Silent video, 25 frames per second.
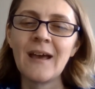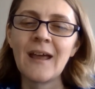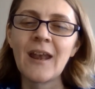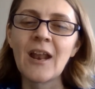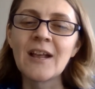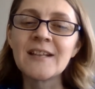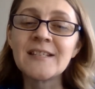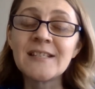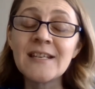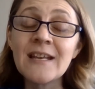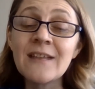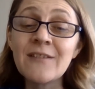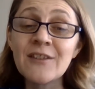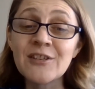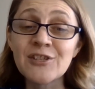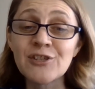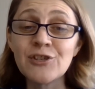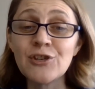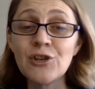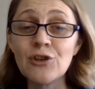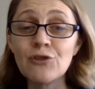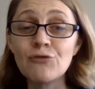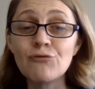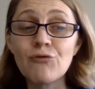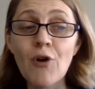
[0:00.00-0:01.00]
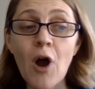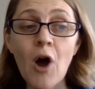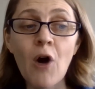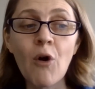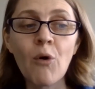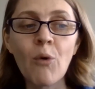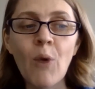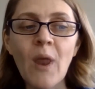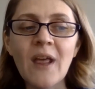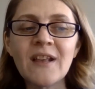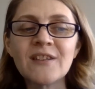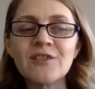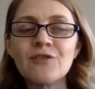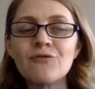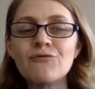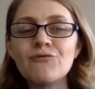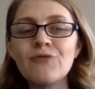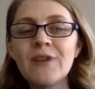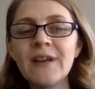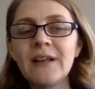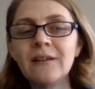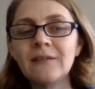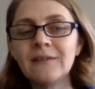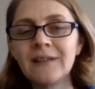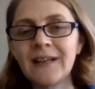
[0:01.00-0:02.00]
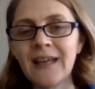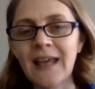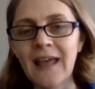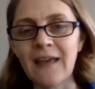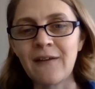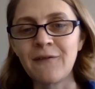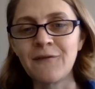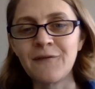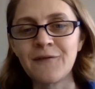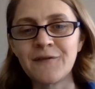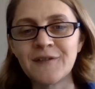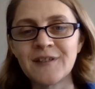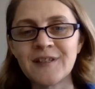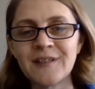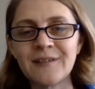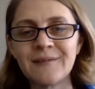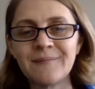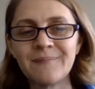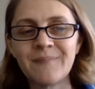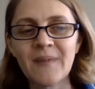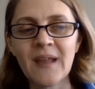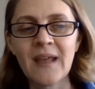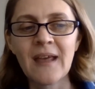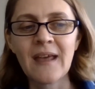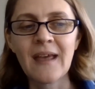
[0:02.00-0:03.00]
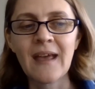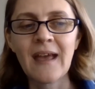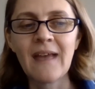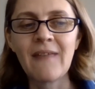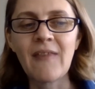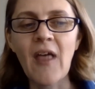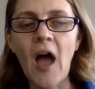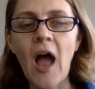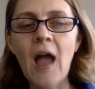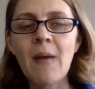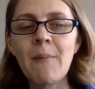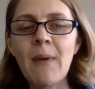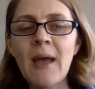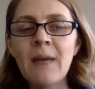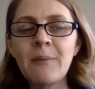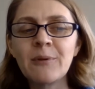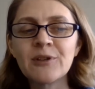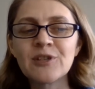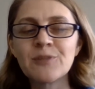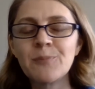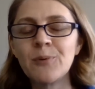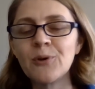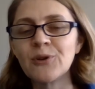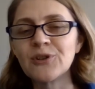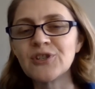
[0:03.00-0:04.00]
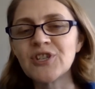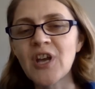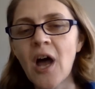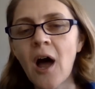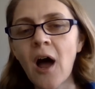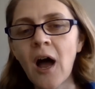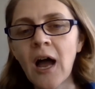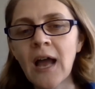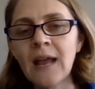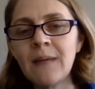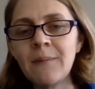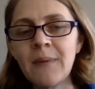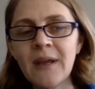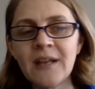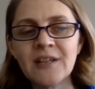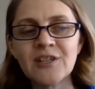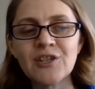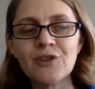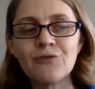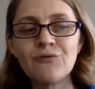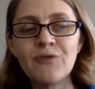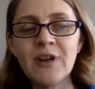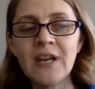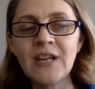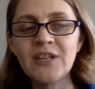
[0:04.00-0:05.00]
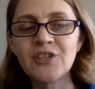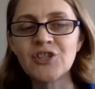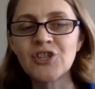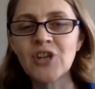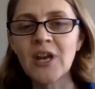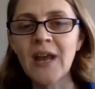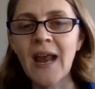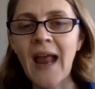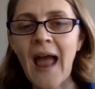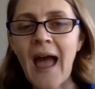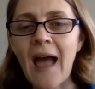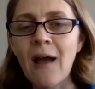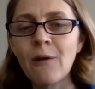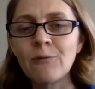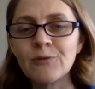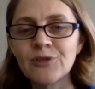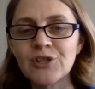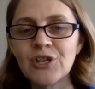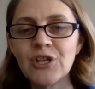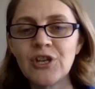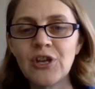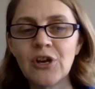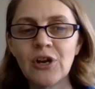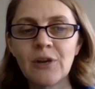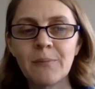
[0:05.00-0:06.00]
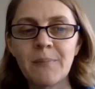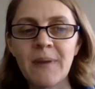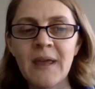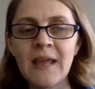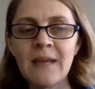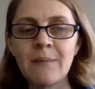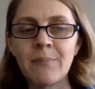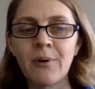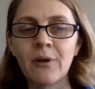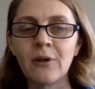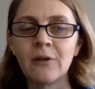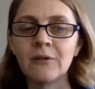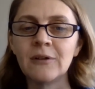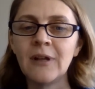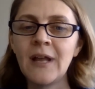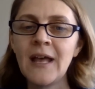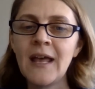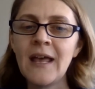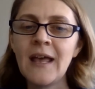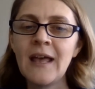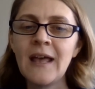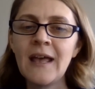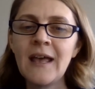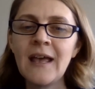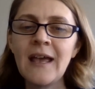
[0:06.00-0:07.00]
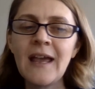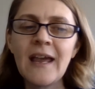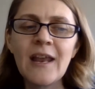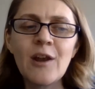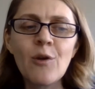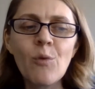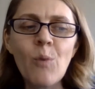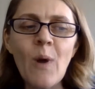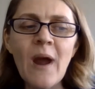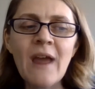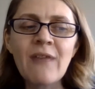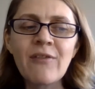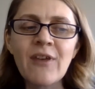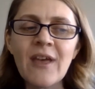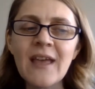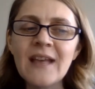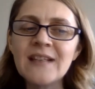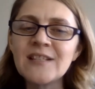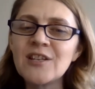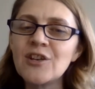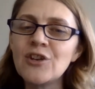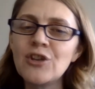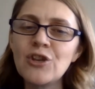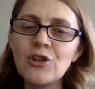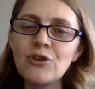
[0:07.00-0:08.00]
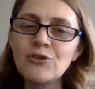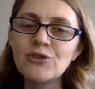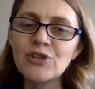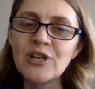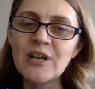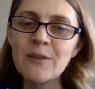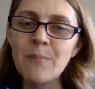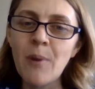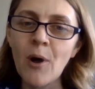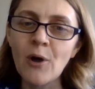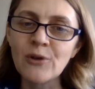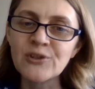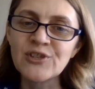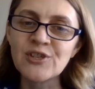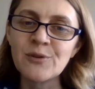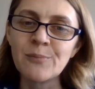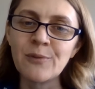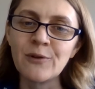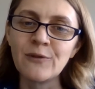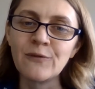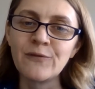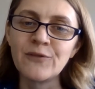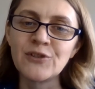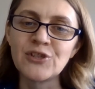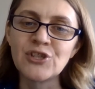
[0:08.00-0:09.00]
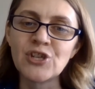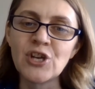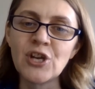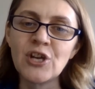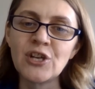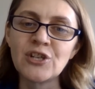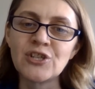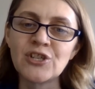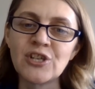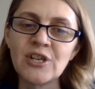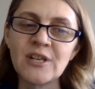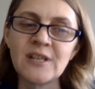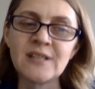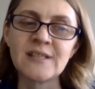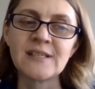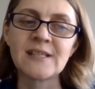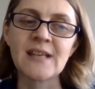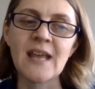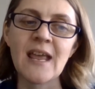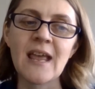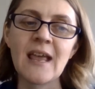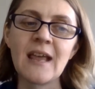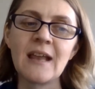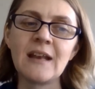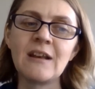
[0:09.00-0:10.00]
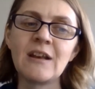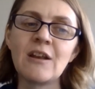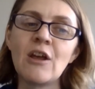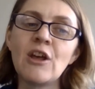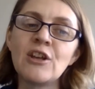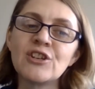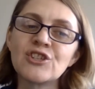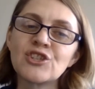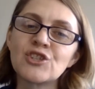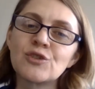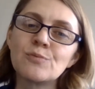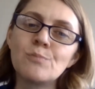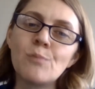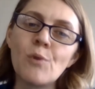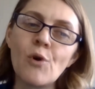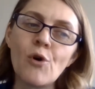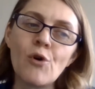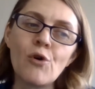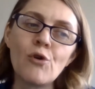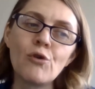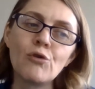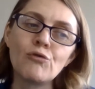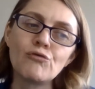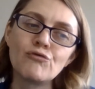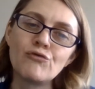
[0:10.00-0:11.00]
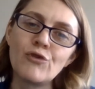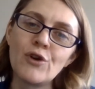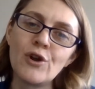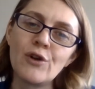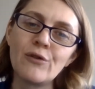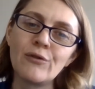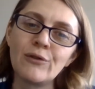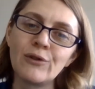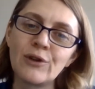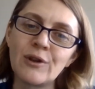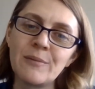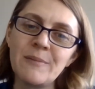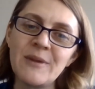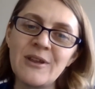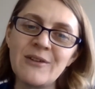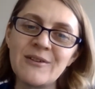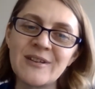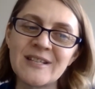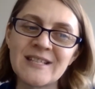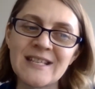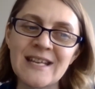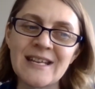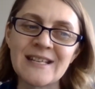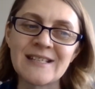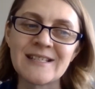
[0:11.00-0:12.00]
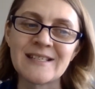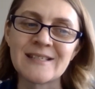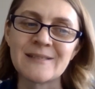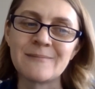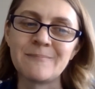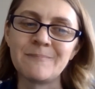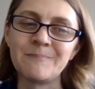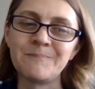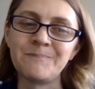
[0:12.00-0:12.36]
And I see this new role as a real gift in that I'm able to put time into reaching out to young people in a way that isn't usually possible for churches in small rural communities.